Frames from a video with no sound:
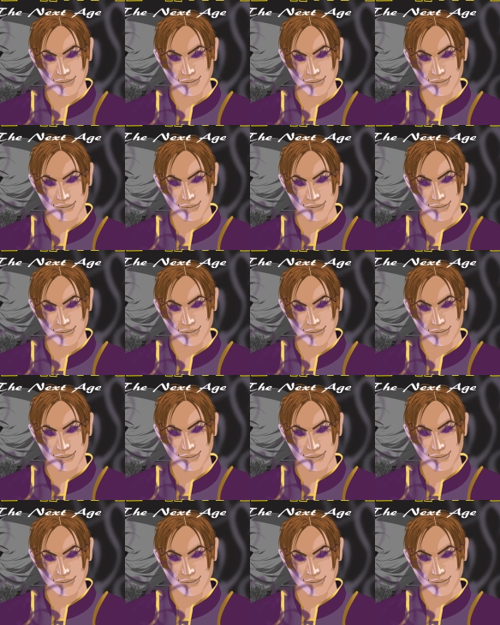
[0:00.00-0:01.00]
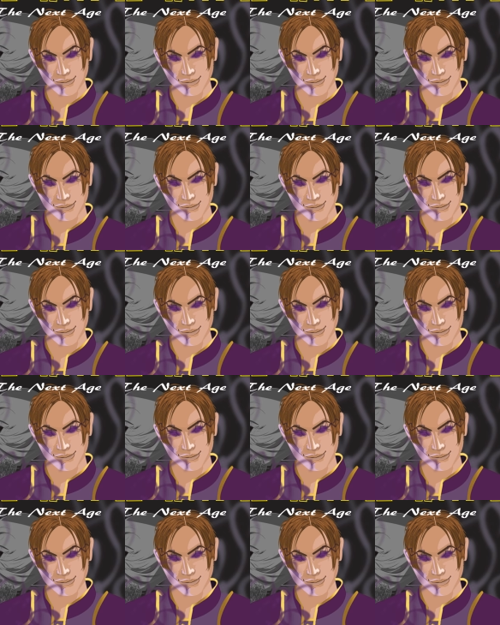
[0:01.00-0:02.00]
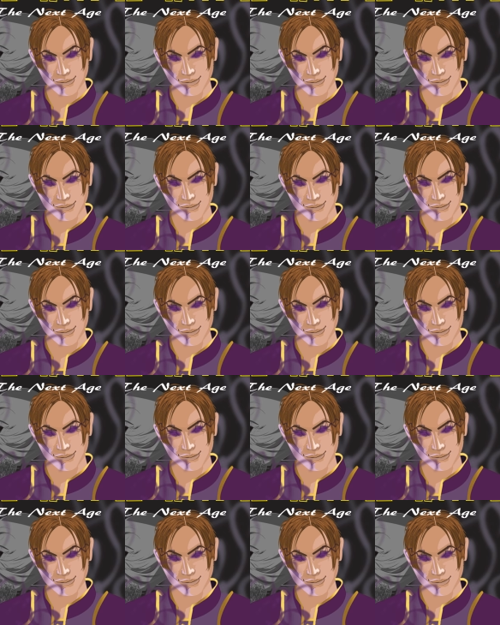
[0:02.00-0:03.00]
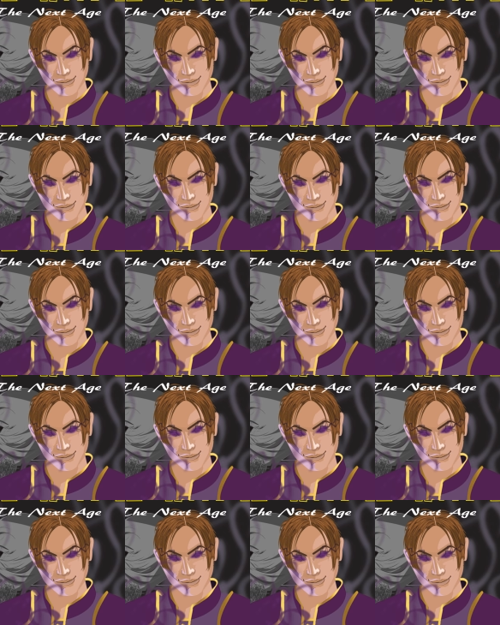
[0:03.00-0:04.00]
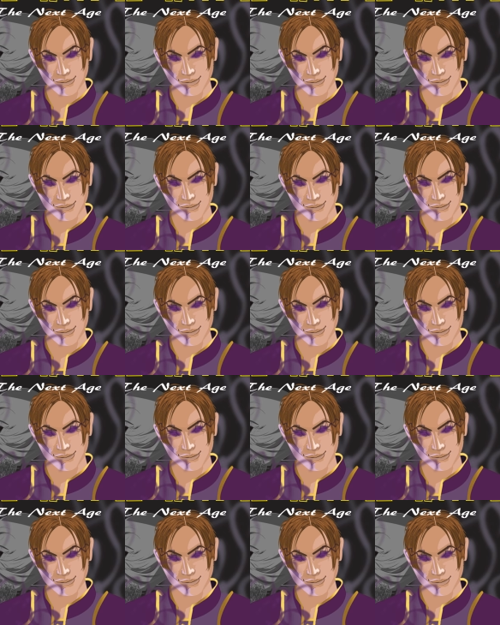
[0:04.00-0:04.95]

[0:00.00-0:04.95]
(no lip movement)